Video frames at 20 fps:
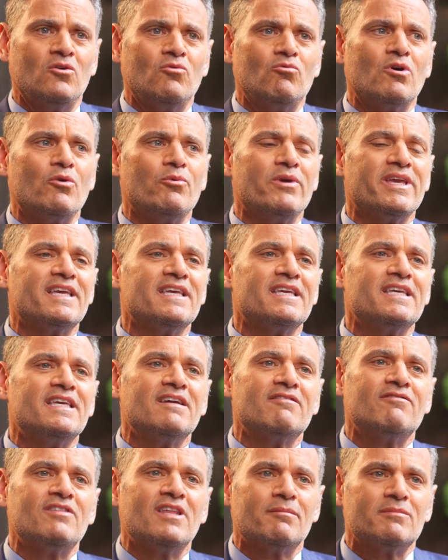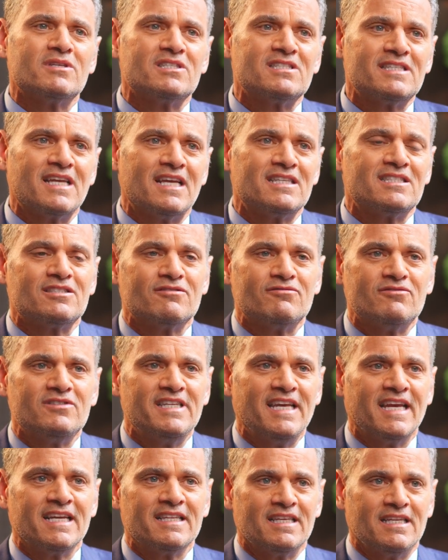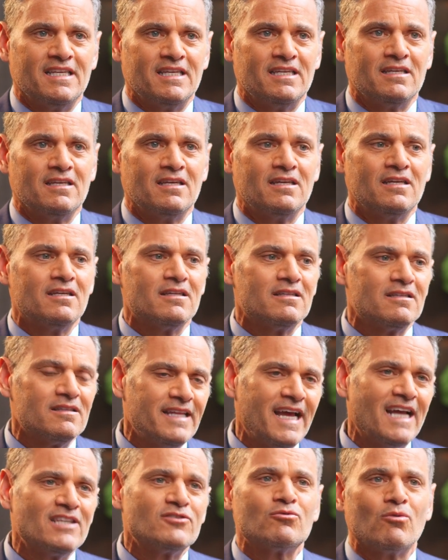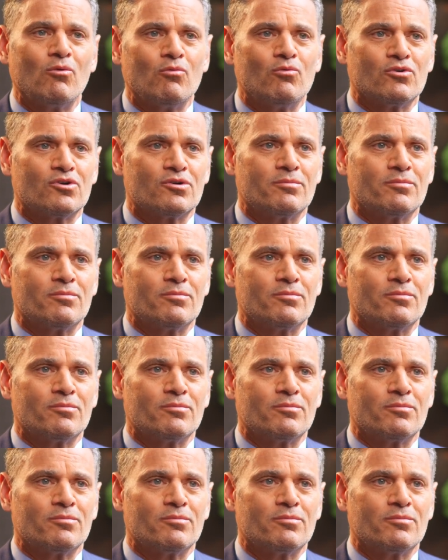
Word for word: where we can give them a sense of dignity. That's what we're